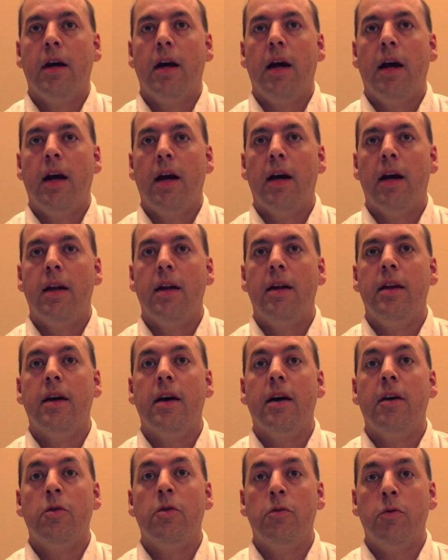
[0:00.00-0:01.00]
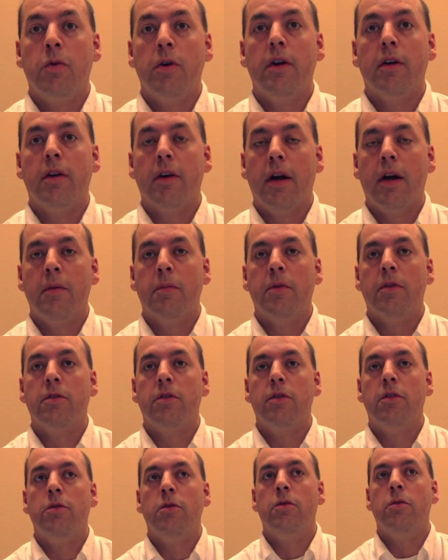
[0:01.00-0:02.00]
and we are able
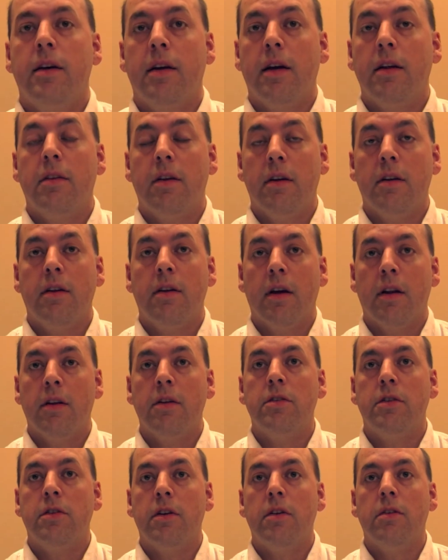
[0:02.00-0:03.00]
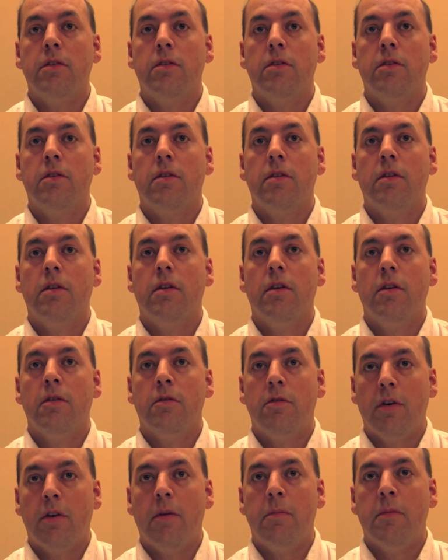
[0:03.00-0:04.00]
to get the intelligence
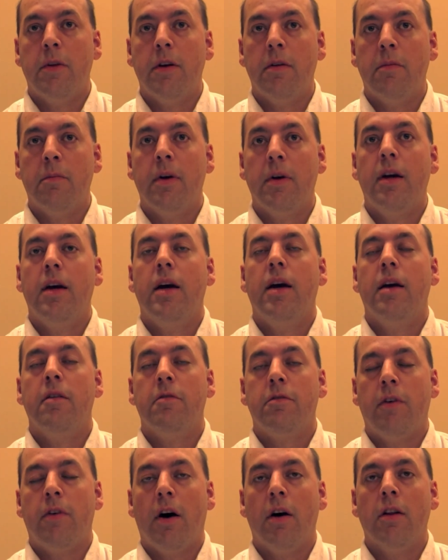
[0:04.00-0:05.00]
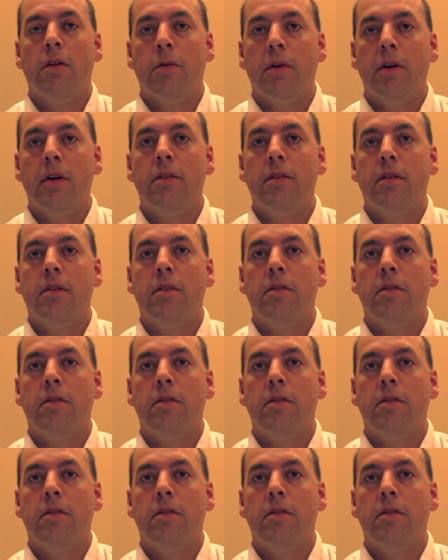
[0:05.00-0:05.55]
from them, follow it,